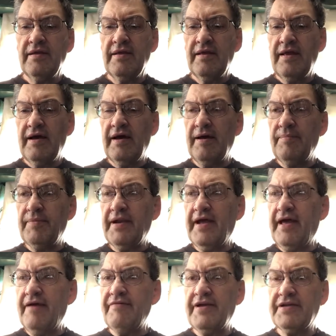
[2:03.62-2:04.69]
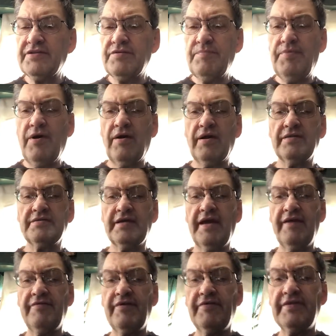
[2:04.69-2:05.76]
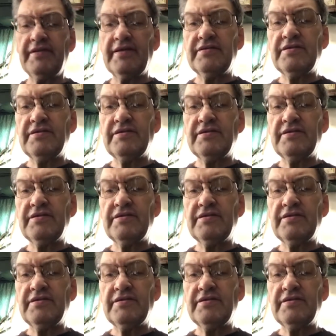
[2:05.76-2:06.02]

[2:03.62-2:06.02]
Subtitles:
But I have extra parts. I have everything.